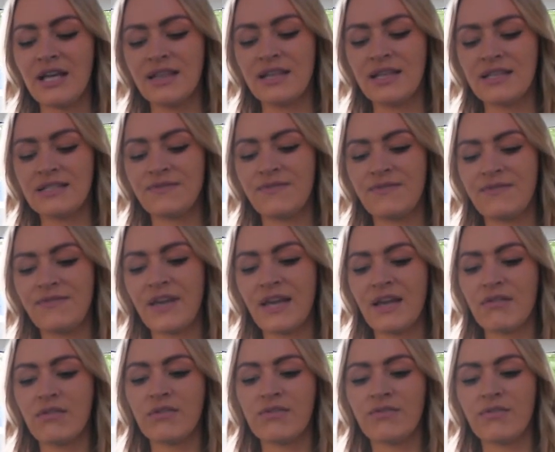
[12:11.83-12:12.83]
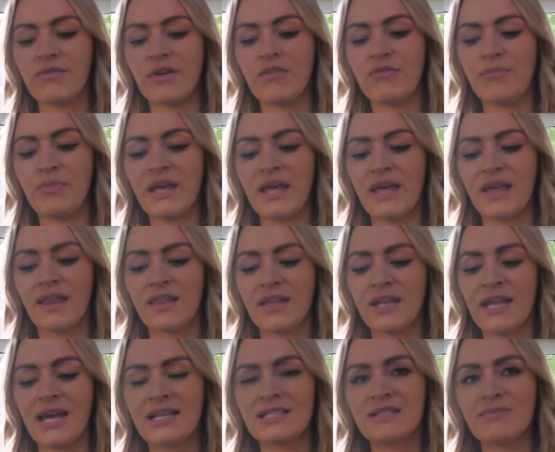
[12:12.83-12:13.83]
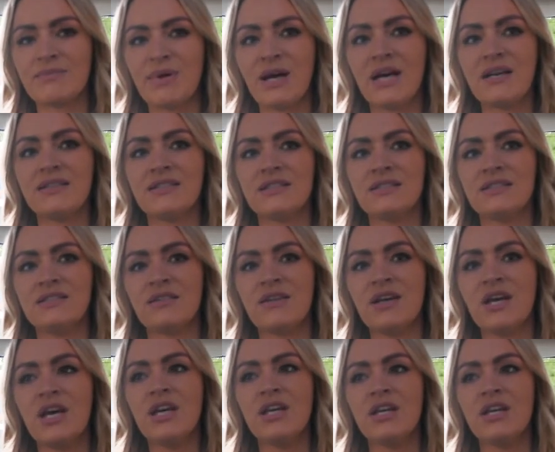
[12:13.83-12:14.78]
there's fear of, of being the next person to.